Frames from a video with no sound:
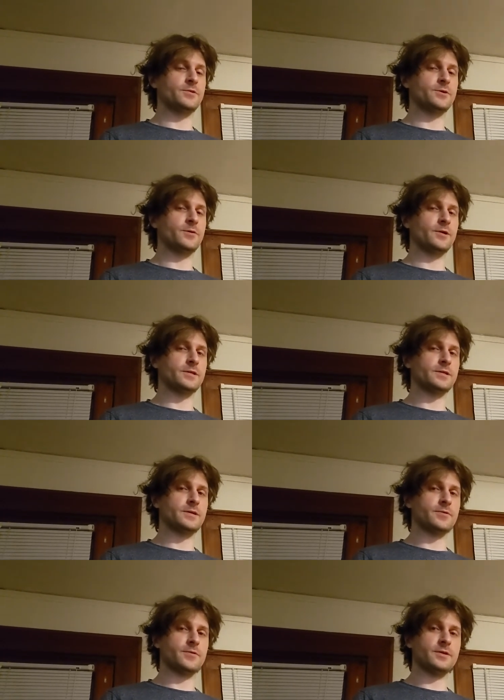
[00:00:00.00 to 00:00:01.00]
choice
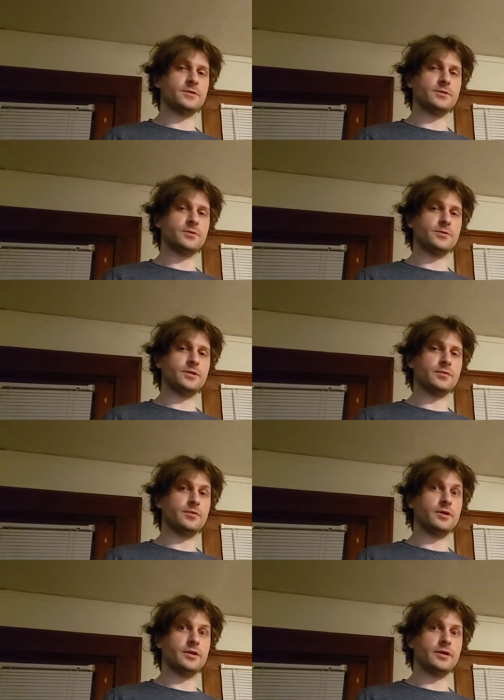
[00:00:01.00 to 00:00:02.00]
other than to
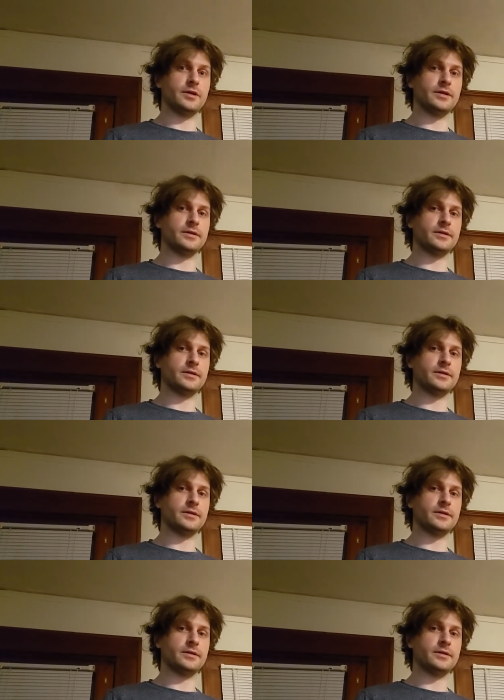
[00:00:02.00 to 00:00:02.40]
put it on.